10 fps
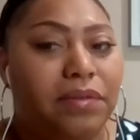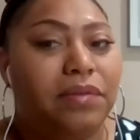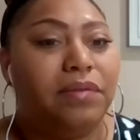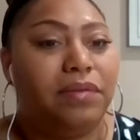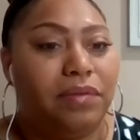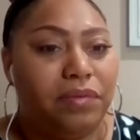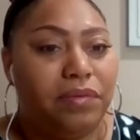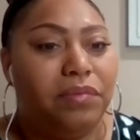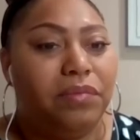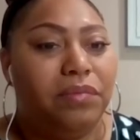know, like I've
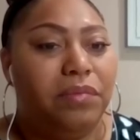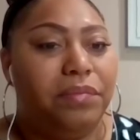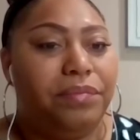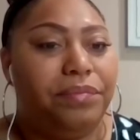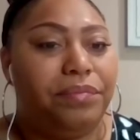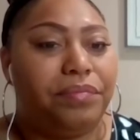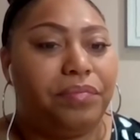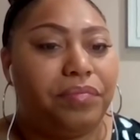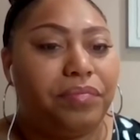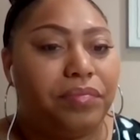always had
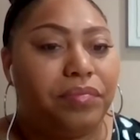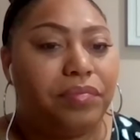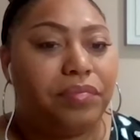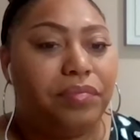goals